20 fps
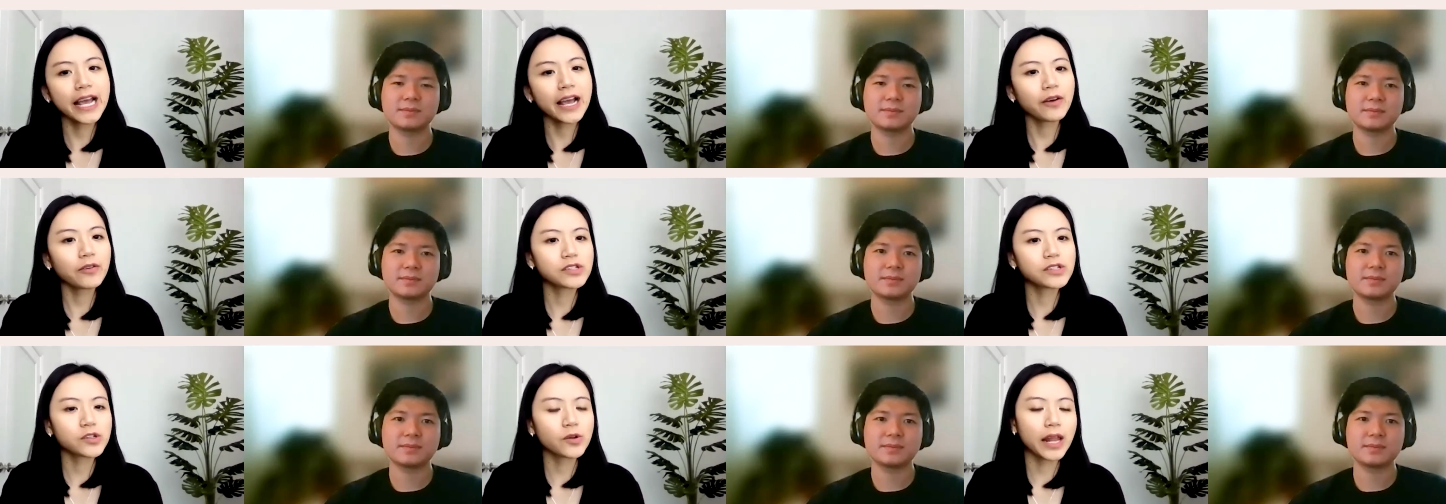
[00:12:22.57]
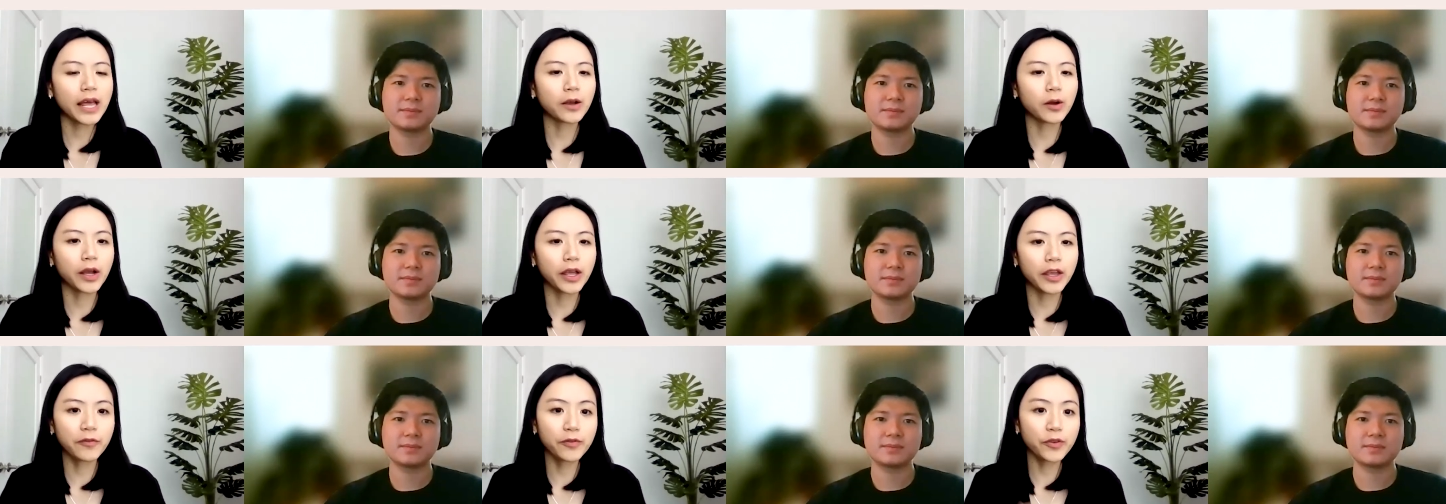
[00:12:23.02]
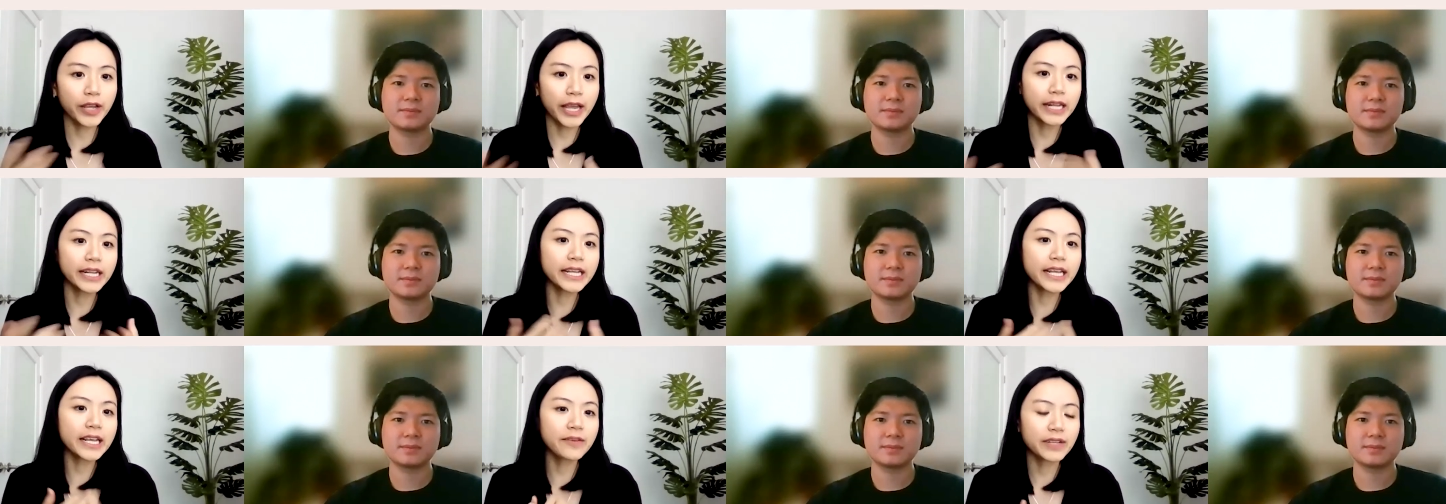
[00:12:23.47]
Speaker 1: so like if you can
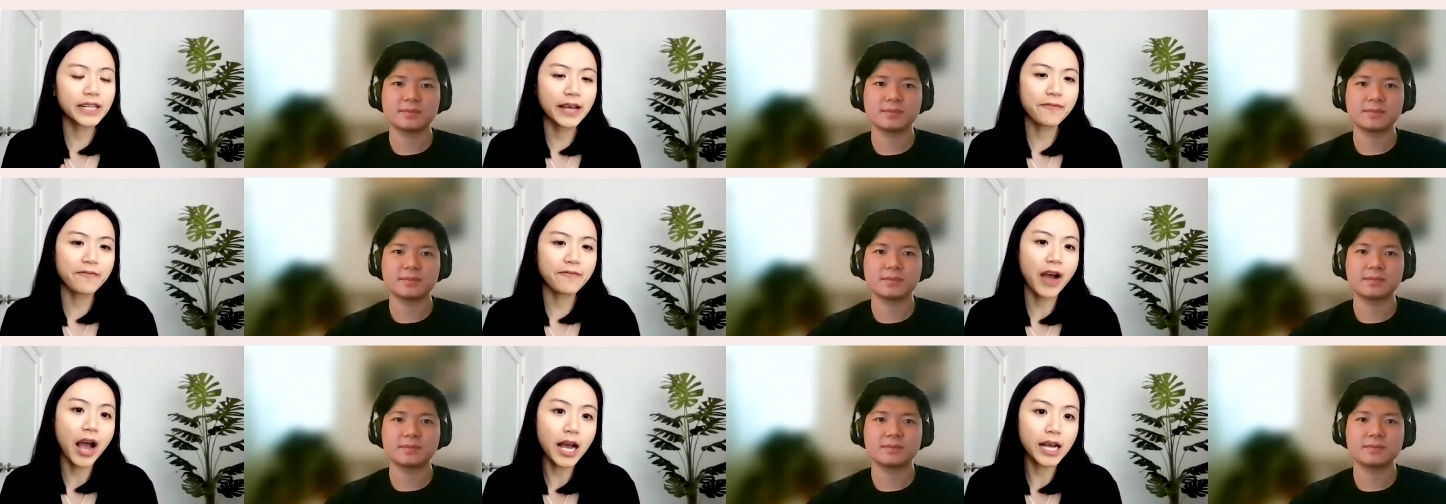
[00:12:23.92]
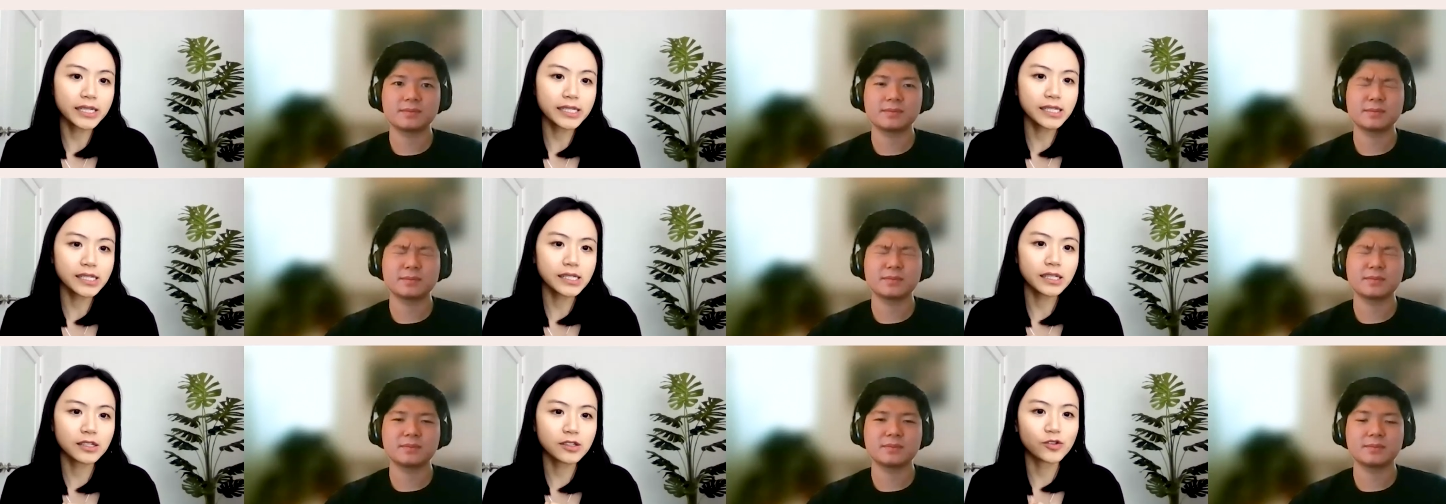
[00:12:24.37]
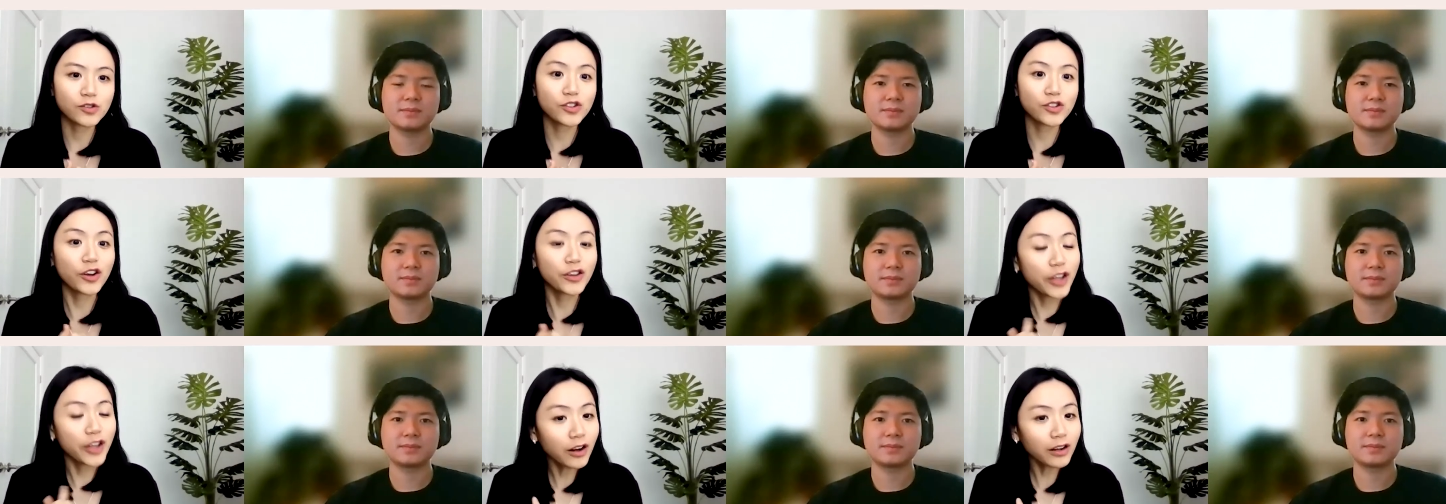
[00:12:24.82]
give an advice to your
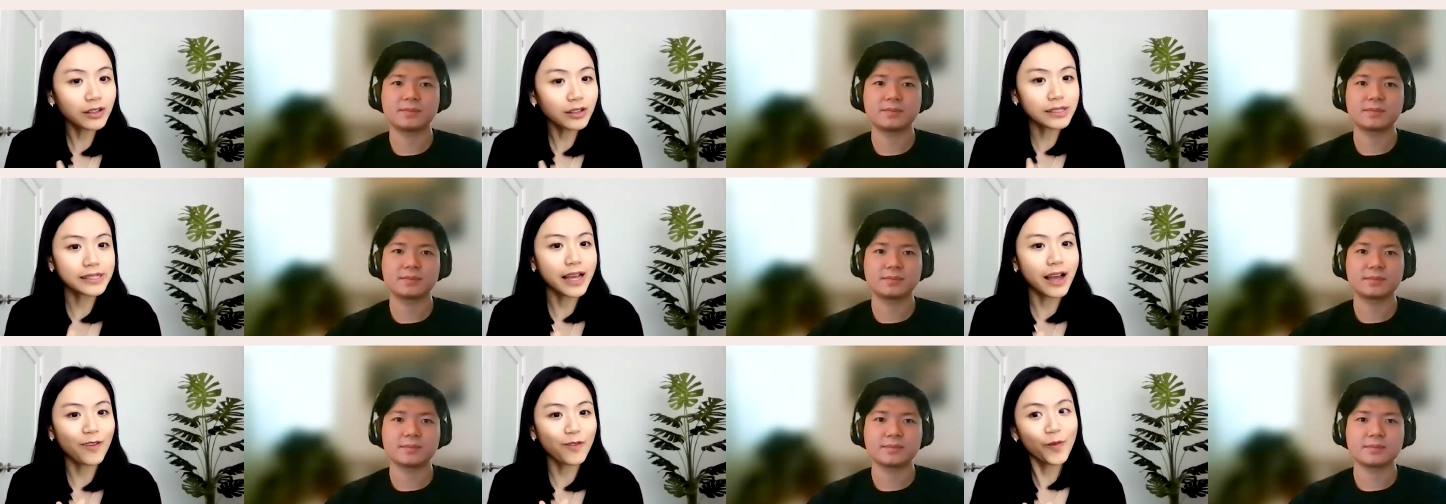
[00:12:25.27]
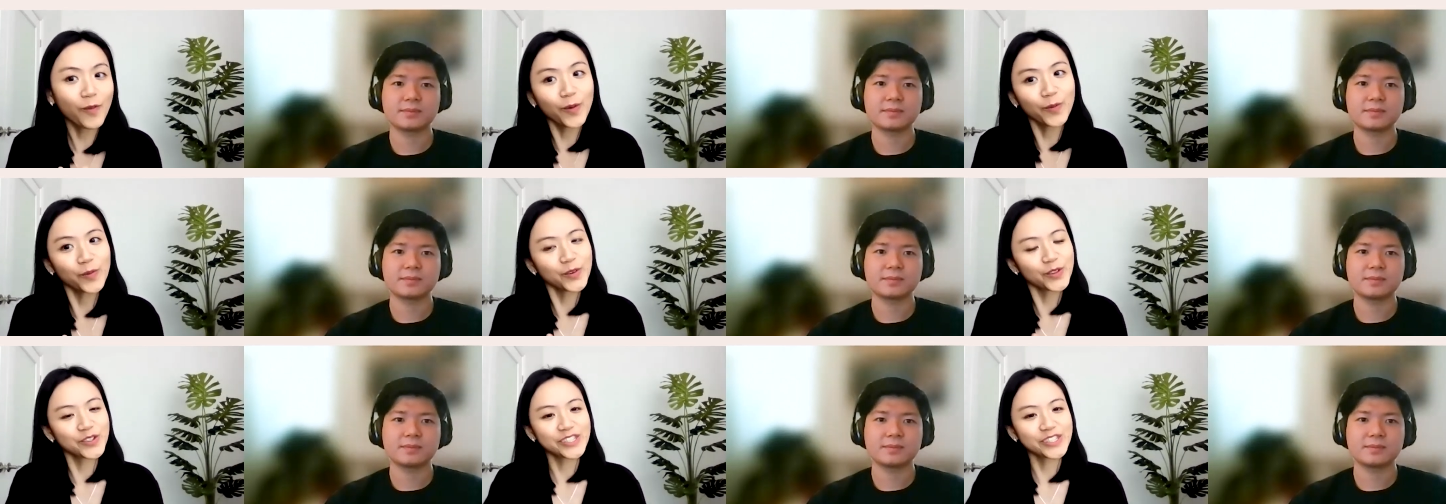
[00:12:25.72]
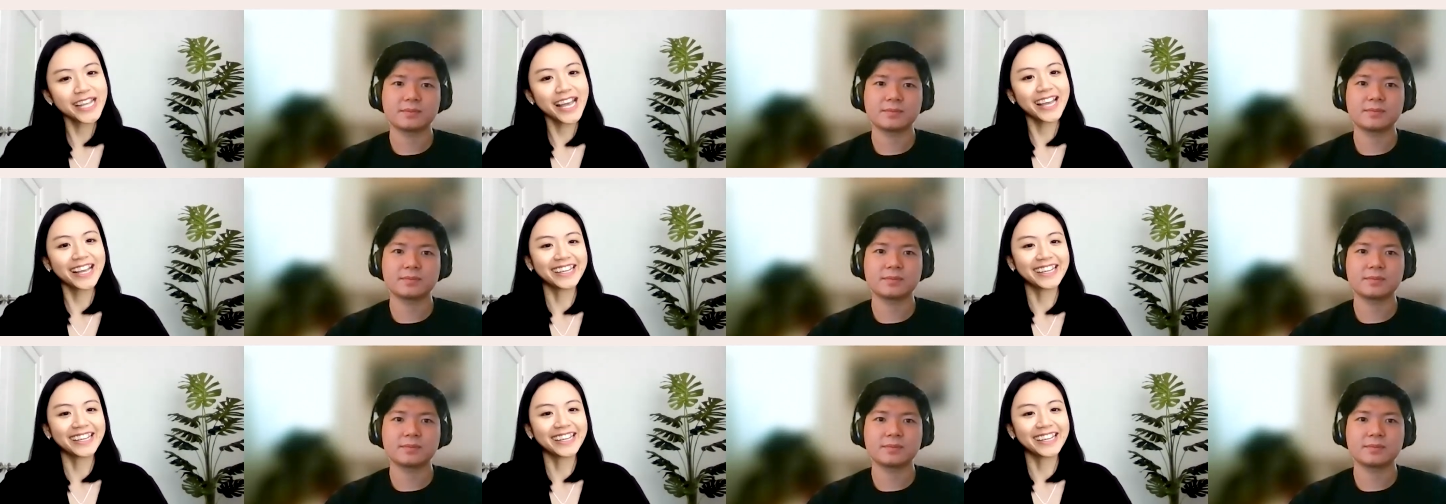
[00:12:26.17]
younger self, what would you say?